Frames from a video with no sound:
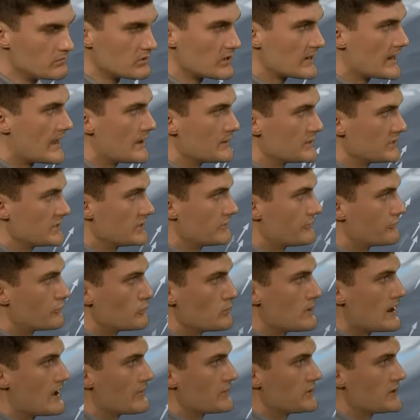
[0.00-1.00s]
Cloudier
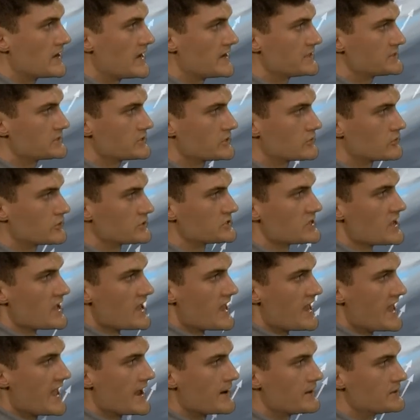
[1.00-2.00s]
throughout the night across
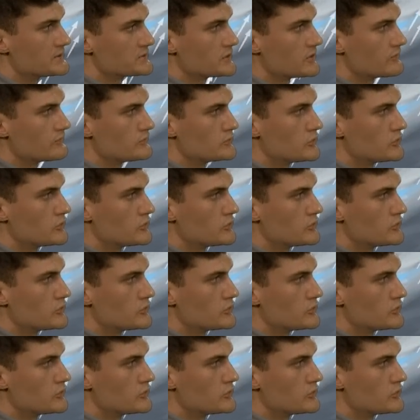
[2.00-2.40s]
areas of